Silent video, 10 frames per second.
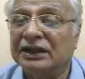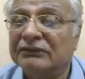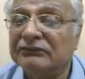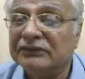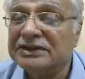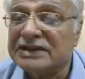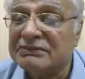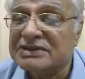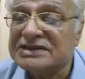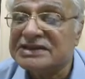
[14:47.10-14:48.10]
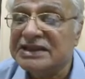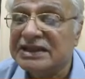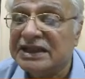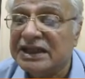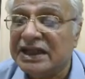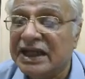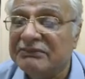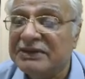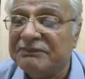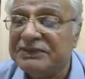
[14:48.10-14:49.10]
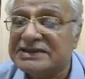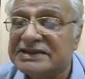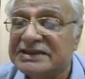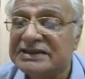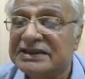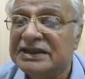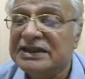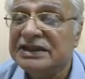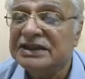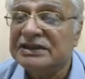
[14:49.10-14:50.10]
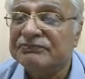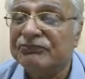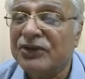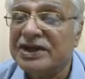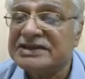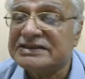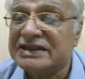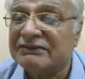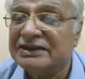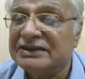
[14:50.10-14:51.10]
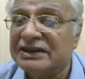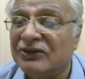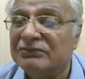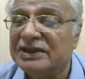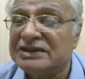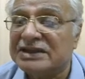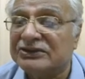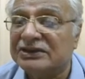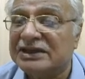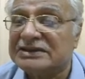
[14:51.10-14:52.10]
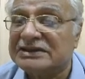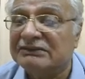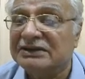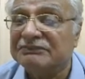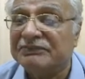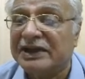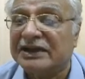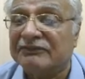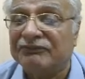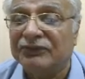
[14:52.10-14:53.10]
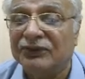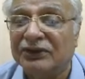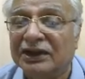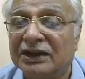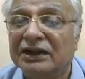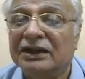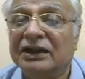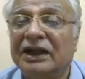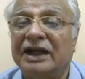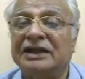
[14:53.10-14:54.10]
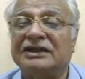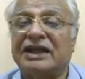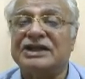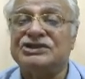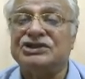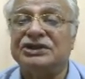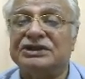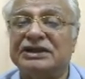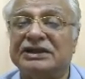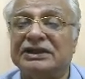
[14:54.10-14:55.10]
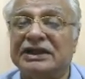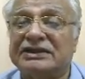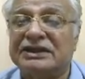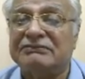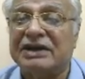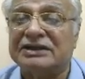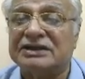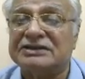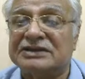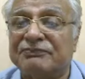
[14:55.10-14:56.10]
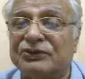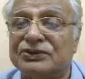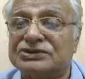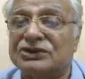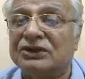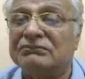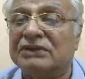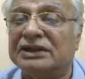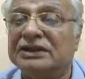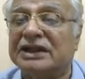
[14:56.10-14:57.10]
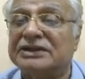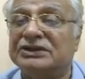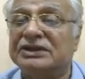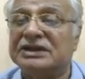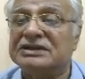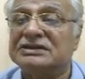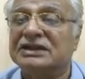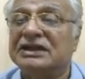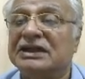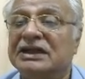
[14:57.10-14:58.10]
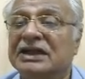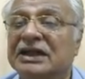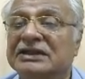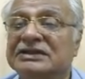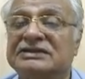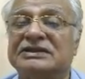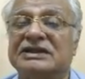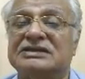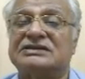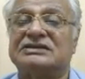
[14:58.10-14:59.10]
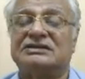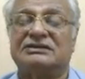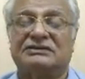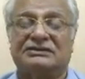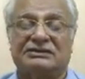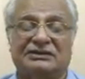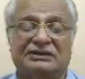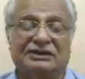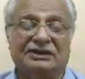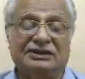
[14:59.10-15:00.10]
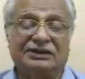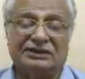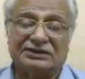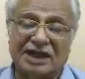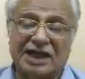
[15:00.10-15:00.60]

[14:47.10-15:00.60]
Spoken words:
is MSC MEPC .7 oblique Circular 7, paragraph 4, and casualty related matters reports on marine casualties and incidents, Try to